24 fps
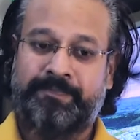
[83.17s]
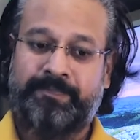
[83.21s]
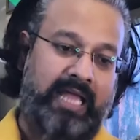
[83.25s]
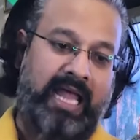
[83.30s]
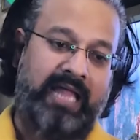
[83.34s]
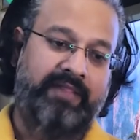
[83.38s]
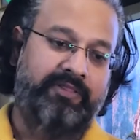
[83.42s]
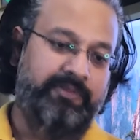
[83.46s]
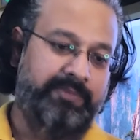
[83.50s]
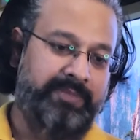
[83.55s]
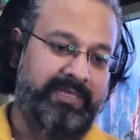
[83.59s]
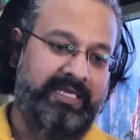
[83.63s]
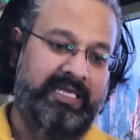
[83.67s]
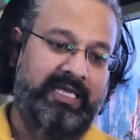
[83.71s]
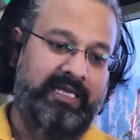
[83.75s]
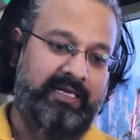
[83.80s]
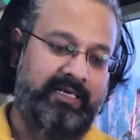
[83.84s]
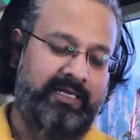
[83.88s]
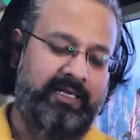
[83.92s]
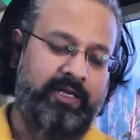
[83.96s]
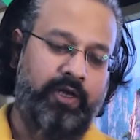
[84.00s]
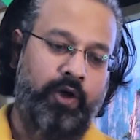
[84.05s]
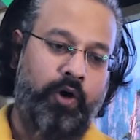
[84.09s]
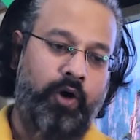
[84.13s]
At the
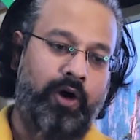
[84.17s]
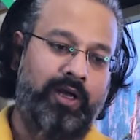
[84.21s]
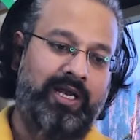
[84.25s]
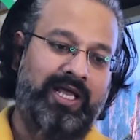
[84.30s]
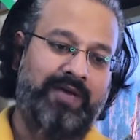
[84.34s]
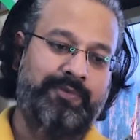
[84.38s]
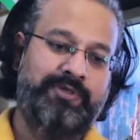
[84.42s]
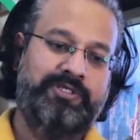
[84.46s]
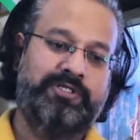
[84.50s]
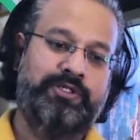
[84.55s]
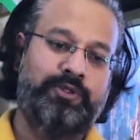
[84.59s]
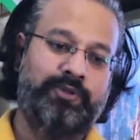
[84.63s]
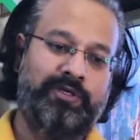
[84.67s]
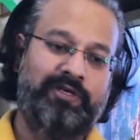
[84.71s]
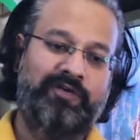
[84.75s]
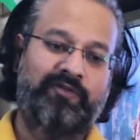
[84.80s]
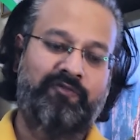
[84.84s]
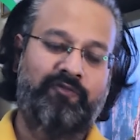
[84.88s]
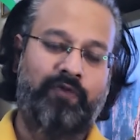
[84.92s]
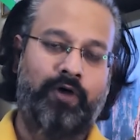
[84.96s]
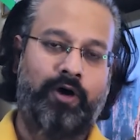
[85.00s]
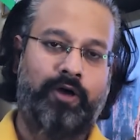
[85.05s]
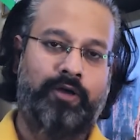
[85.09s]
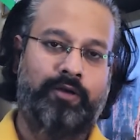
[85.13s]
beginning, all I was looking
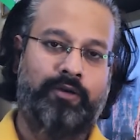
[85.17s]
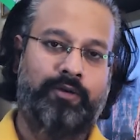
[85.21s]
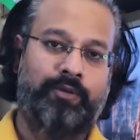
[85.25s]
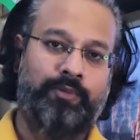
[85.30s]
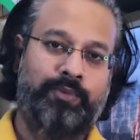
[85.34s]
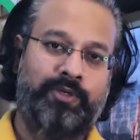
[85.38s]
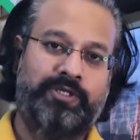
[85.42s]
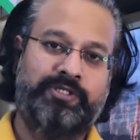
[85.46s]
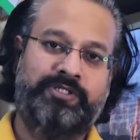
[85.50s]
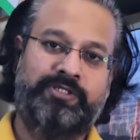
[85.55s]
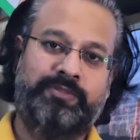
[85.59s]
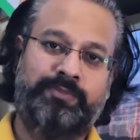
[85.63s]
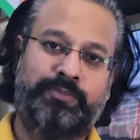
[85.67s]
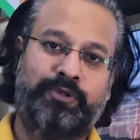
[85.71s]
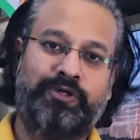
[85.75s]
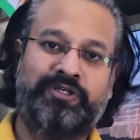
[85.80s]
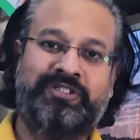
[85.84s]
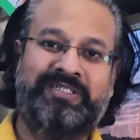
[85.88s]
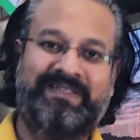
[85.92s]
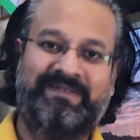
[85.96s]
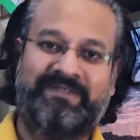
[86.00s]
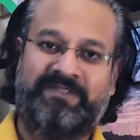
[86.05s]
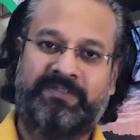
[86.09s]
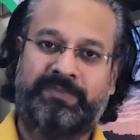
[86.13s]
for was
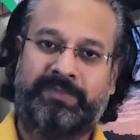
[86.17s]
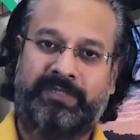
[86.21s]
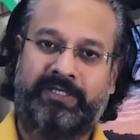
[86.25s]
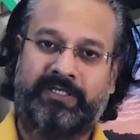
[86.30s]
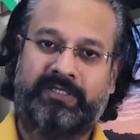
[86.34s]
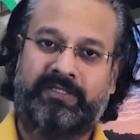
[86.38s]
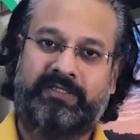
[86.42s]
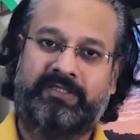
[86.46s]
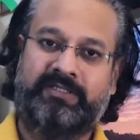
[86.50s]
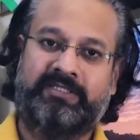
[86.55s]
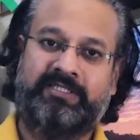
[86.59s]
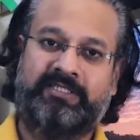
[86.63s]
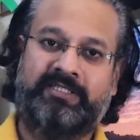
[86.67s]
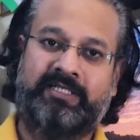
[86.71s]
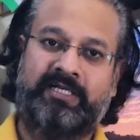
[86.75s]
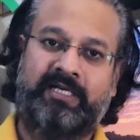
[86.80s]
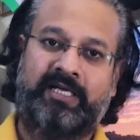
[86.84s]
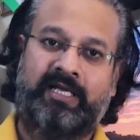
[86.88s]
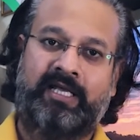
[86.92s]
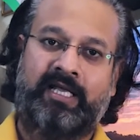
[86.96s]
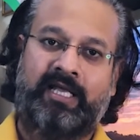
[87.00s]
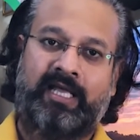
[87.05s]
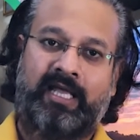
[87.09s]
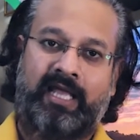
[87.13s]
bookshelf speakers,
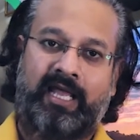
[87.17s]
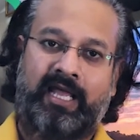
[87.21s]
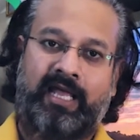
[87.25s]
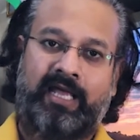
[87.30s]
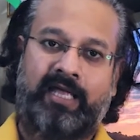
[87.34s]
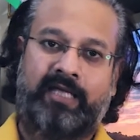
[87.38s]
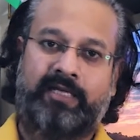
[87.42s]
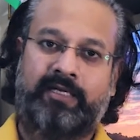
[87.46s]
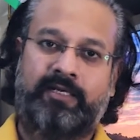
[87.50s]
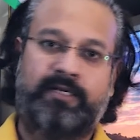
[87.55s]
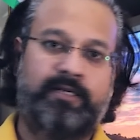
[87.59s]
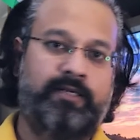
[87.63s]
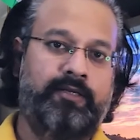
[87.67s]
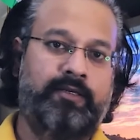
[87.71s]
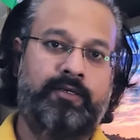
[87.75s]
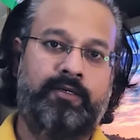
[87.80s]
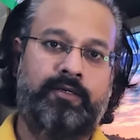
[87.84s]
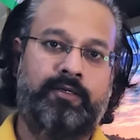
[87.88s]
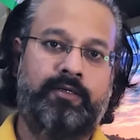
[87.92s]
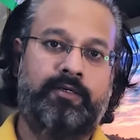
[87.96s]
and